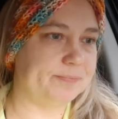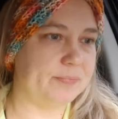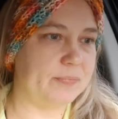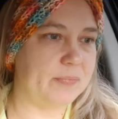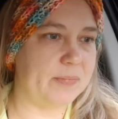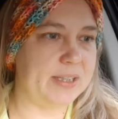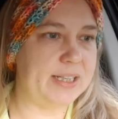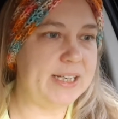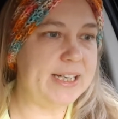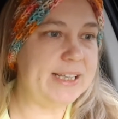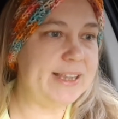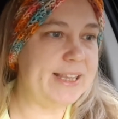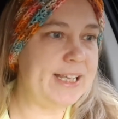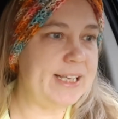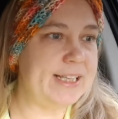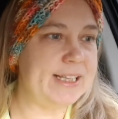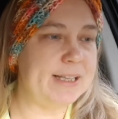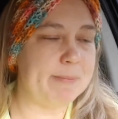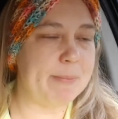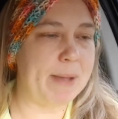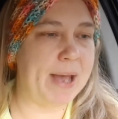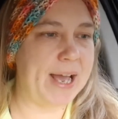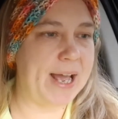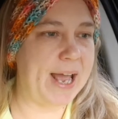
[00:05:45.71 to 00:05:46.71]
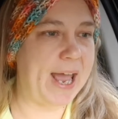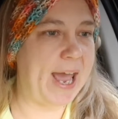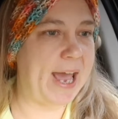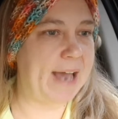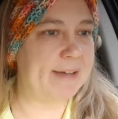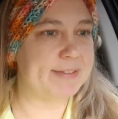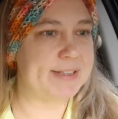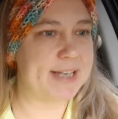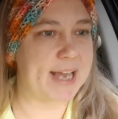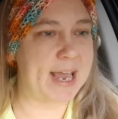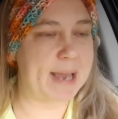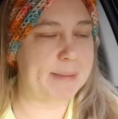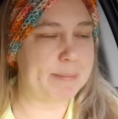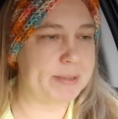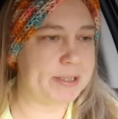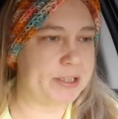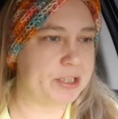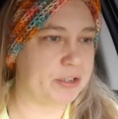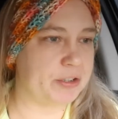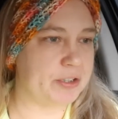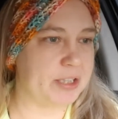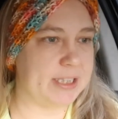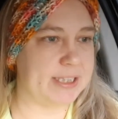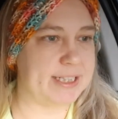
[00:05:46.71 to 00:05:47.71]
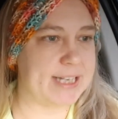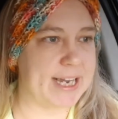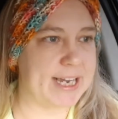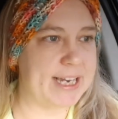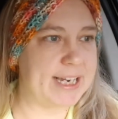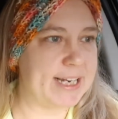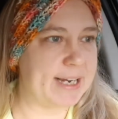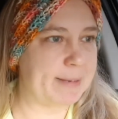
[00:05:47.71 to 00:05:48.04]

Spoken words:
anything that might have to happen during the day.